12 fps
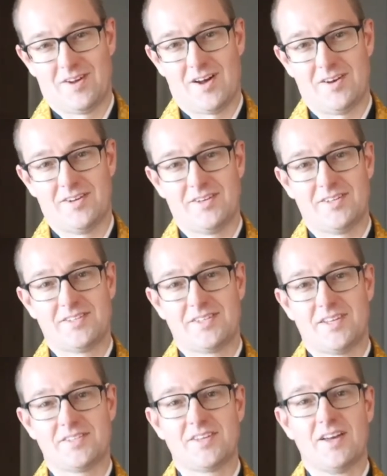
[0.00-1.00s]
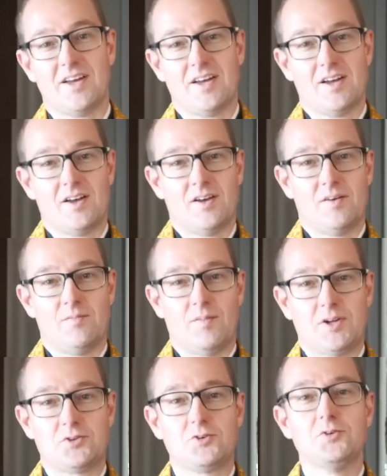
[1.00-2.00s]
Ananda says,
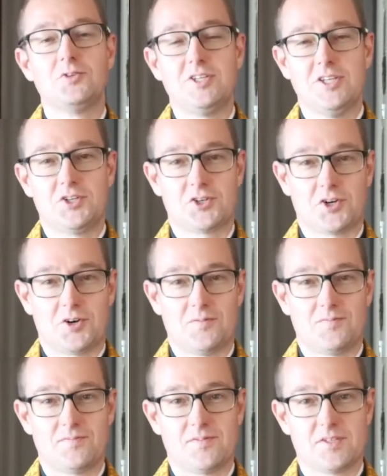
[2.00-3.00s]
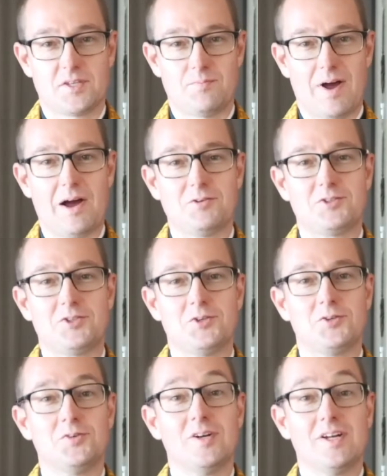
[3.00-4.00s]
my true teacher is about
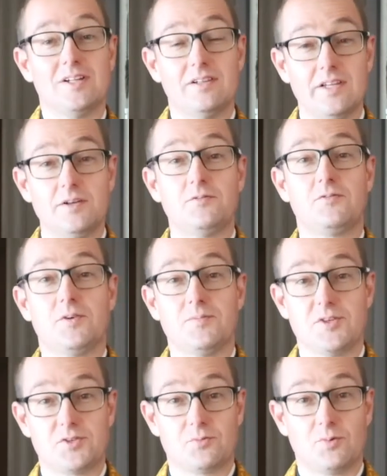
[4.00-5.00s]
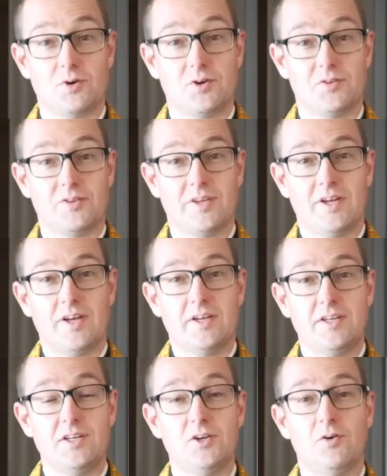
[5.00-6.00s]
to leave from this world.
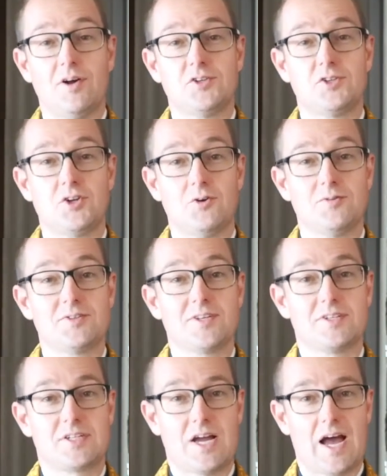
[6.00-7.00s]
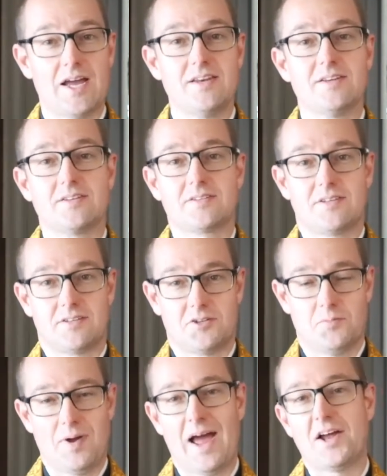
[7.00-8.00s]
He who has shown such kindness and
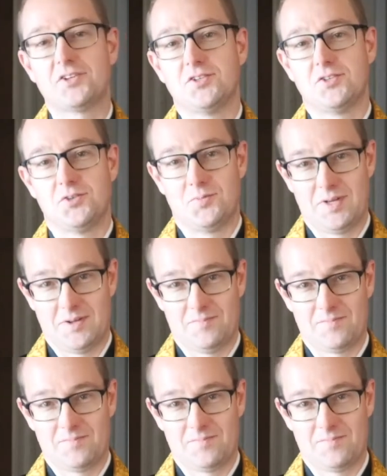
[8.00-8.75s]
compassion to me.